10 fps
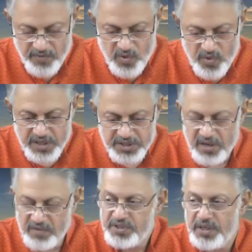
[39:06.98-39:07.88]
foundation
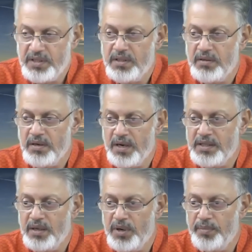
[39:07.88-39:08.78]
of strength?
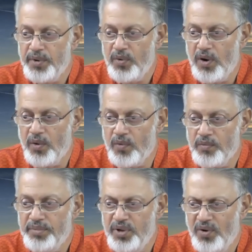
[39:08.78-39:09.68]
Nothing but pure love.
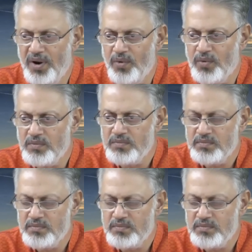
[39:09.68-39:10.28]
Pure love.